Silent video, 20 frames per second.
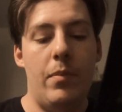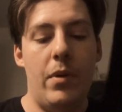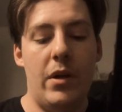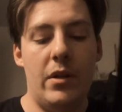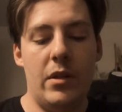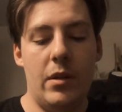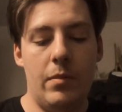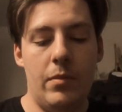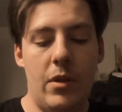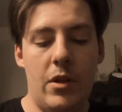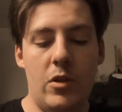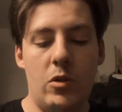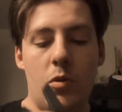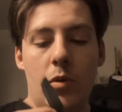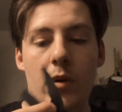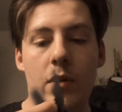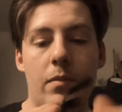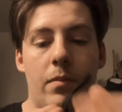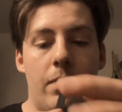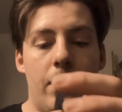I picked up
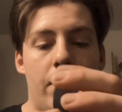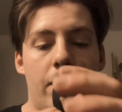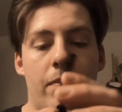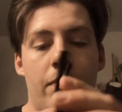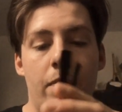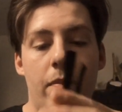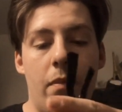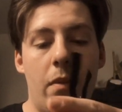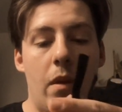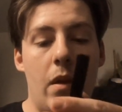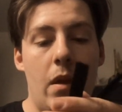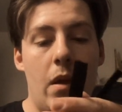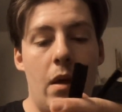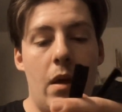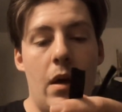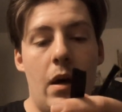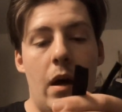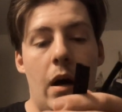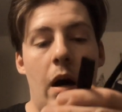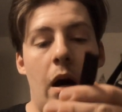this one,
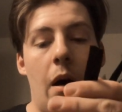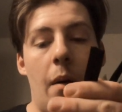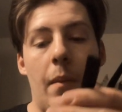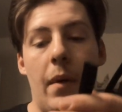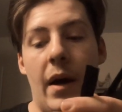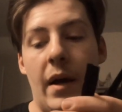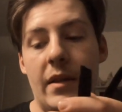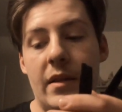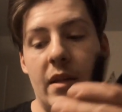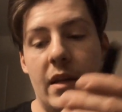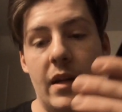I